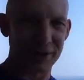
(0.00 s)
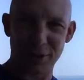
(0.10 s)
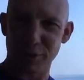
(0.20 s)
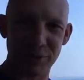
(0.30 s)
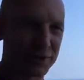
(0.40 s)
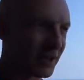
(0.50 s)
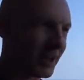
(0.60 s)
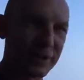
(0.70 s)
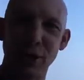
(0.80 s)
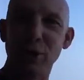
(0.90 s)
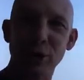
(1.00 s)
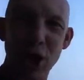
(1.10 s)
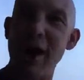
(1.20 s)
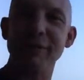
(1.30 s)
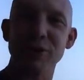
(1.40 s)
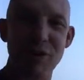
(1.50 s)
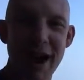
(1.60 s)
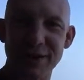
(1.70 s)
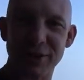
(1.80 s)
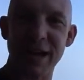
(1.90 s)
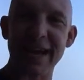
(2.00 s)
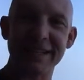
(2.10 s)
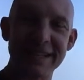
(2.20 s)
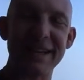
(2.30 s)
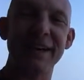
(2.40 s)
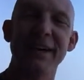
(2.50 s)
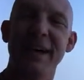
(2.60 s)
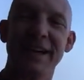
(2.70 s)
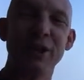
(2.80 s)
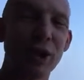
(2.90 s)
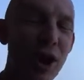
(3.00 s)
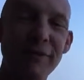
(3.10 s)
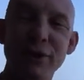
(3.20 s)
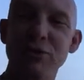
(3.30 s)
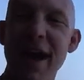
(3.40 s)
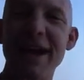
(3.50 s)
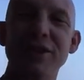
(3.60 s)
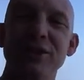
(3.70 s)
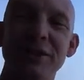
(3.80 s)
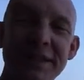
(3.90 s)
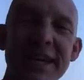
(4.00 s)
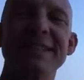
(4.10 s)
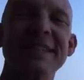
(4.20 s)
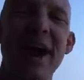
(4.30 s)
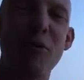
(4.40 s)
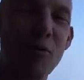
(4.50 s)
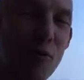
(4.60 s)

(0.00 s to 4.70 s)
In other words, the old law of attraction idea, the law of attraction does not